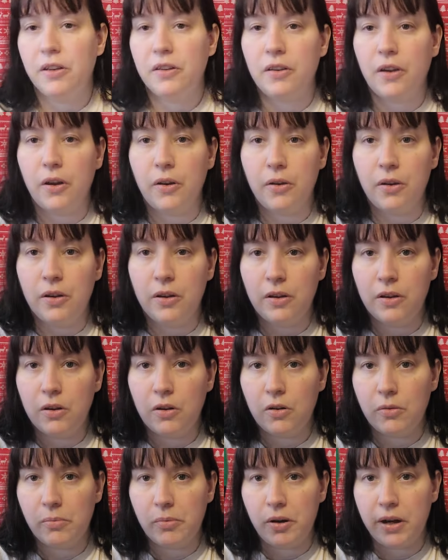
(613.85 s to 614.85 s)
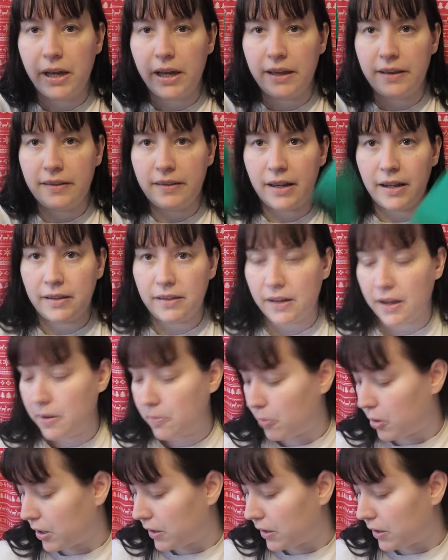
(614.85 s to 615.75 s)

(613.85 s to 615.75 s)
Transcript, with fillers: So got my cassette tape